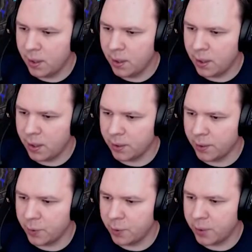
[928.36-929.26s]
Alright,
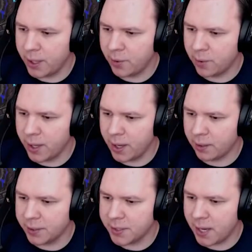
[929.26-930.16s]
what do we want to add to our hand?
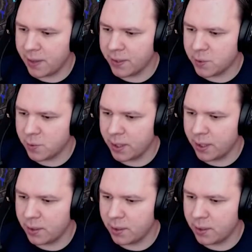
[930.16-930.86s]
Let's add this to our hand.